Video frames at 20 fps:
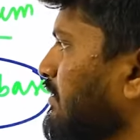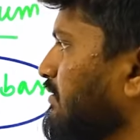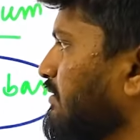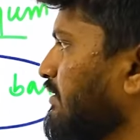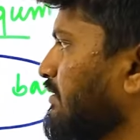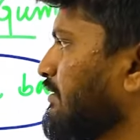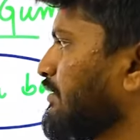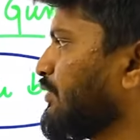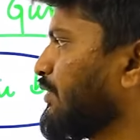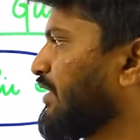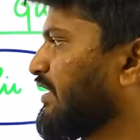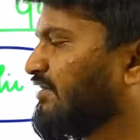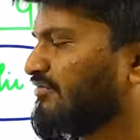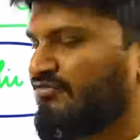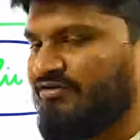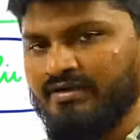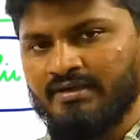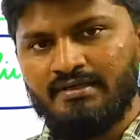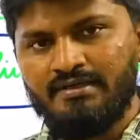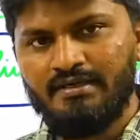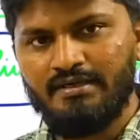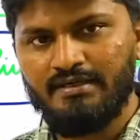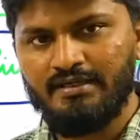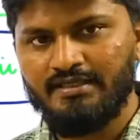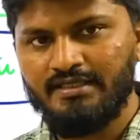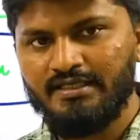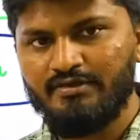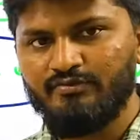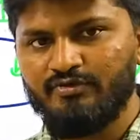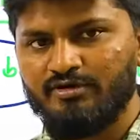Then 25,
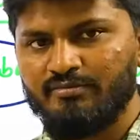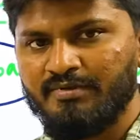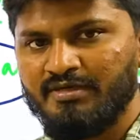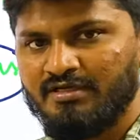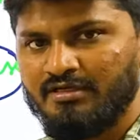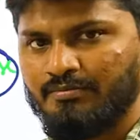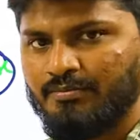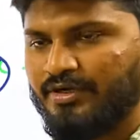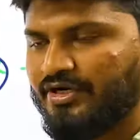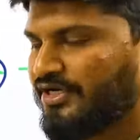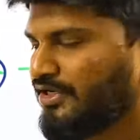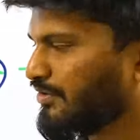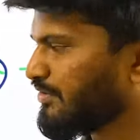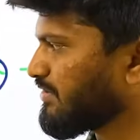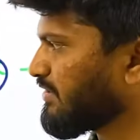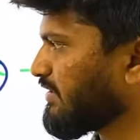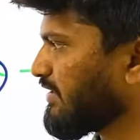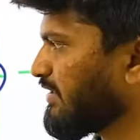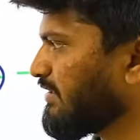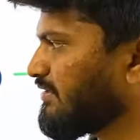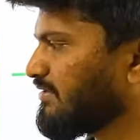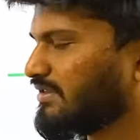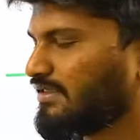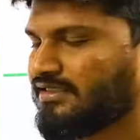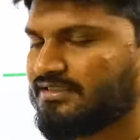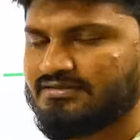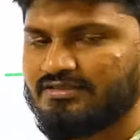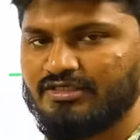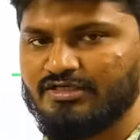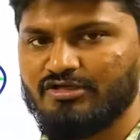again environmental biodiversity, that
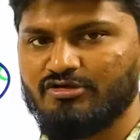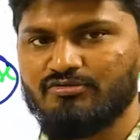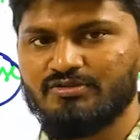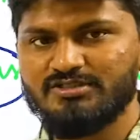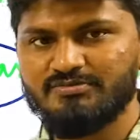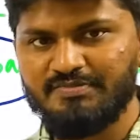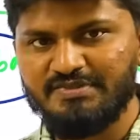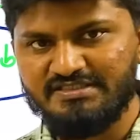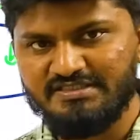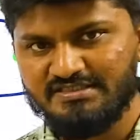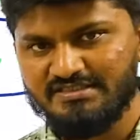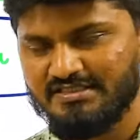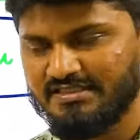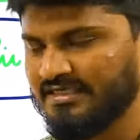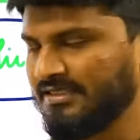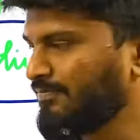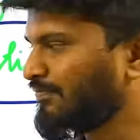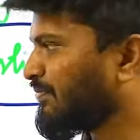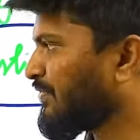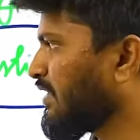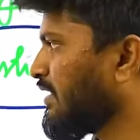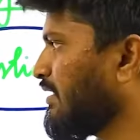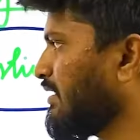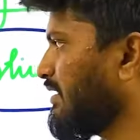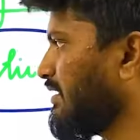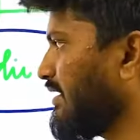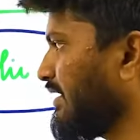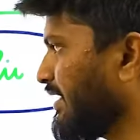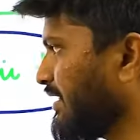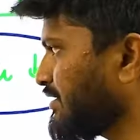is talking about species again.
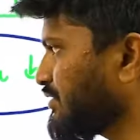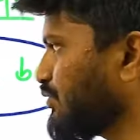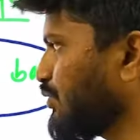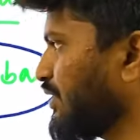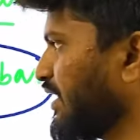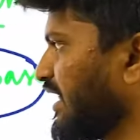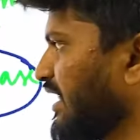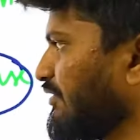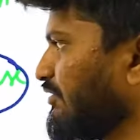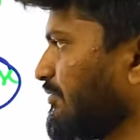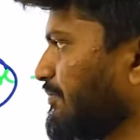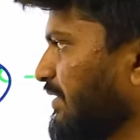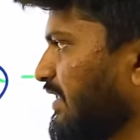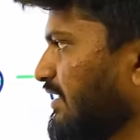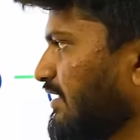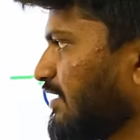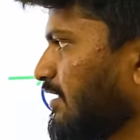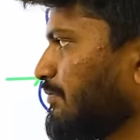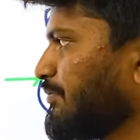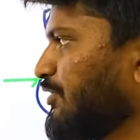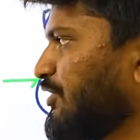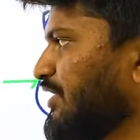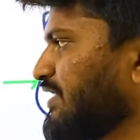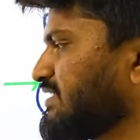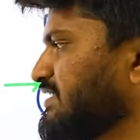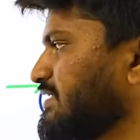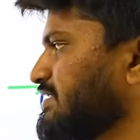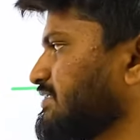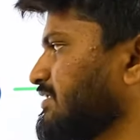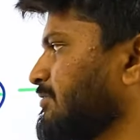Lions do not have a particular
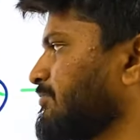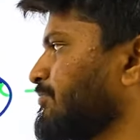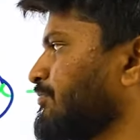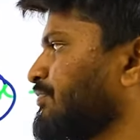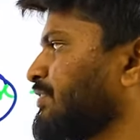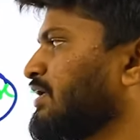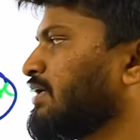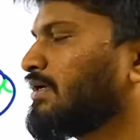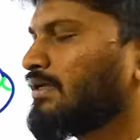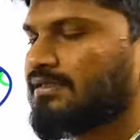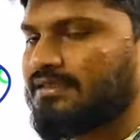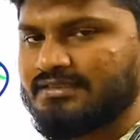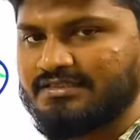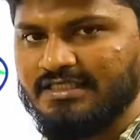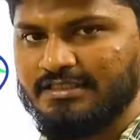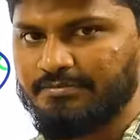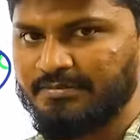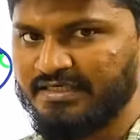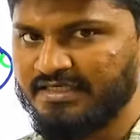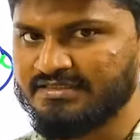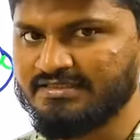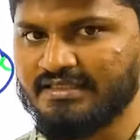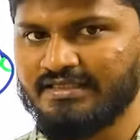breeding season. the statement is